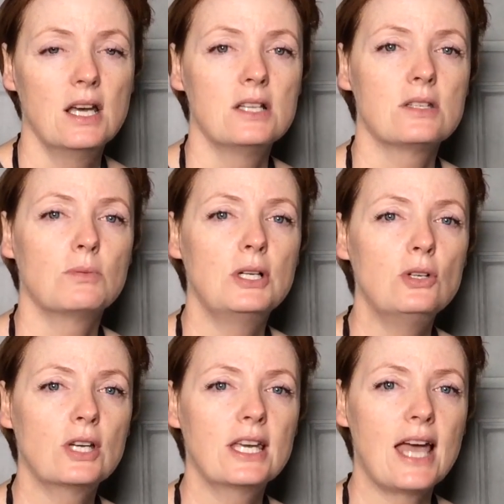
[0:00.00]
So we're
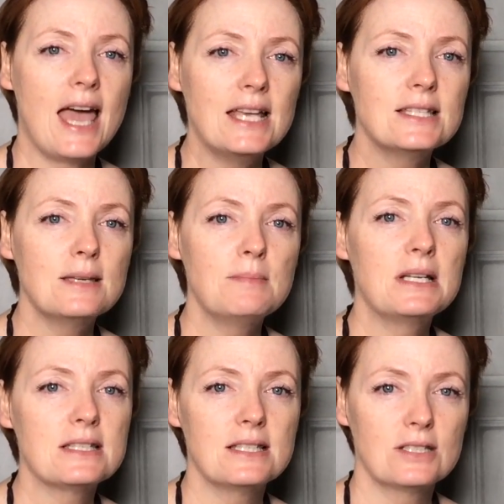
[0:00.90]
looking at 18
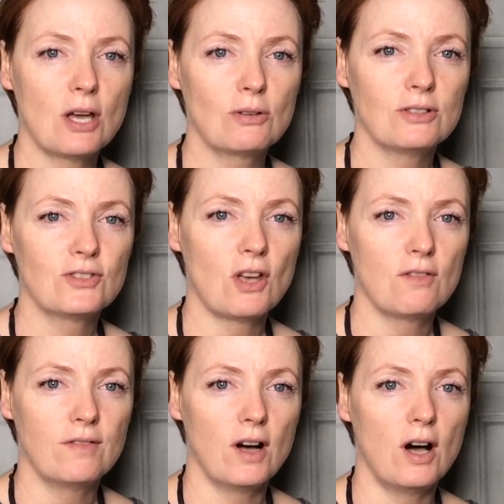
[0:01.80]
minutes in total so
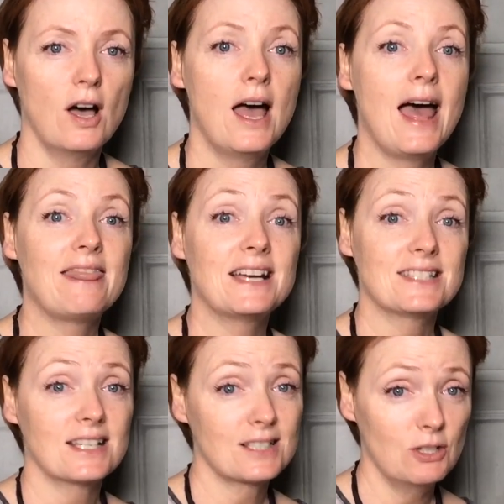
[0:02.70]
far.
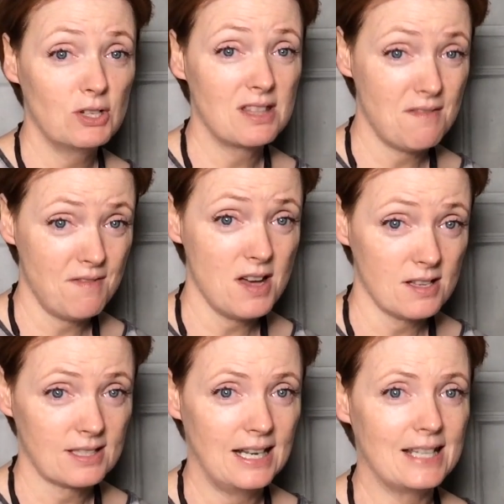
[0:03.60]
That's excluding the
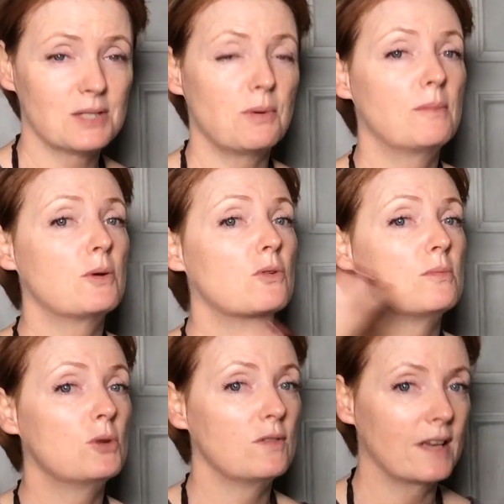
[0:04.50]
first cleanse when we were
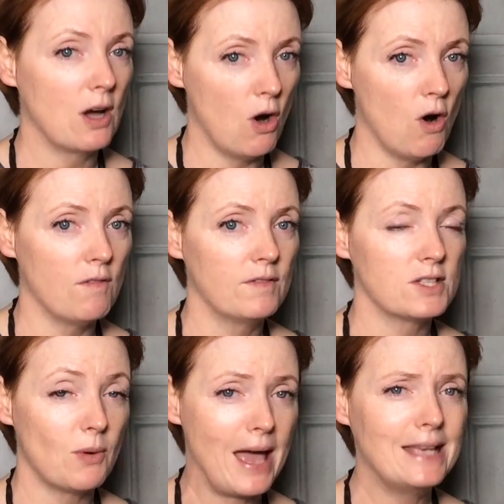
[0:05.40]
removing off.
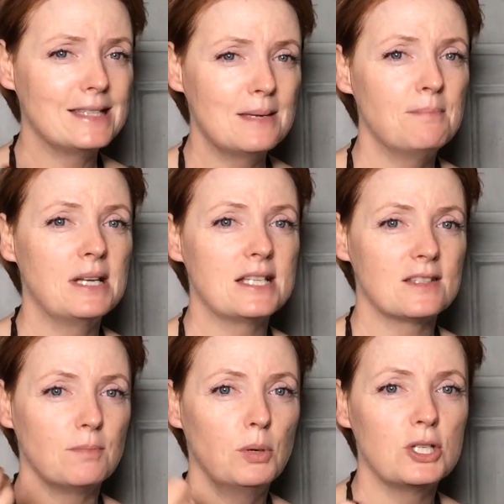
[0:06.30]
So 18
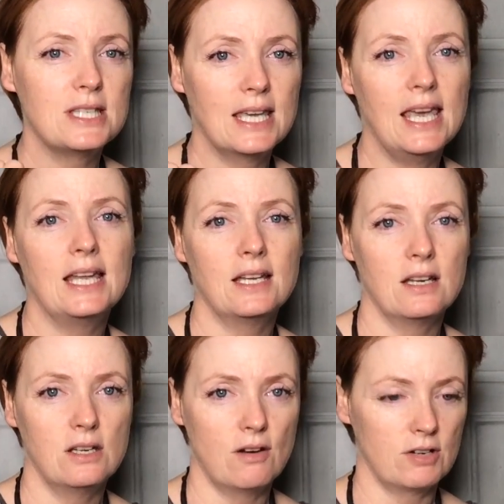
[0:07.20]
minutes of putting in
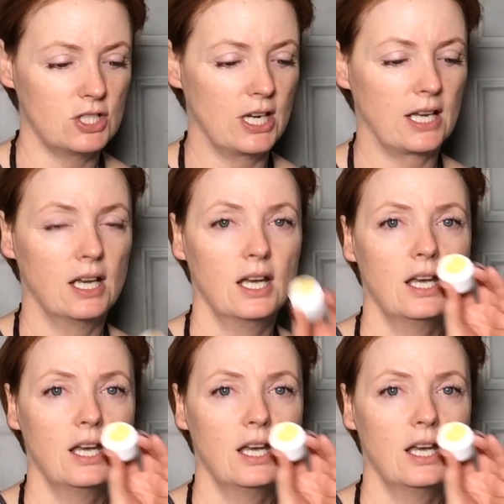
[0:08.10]
and nourishing.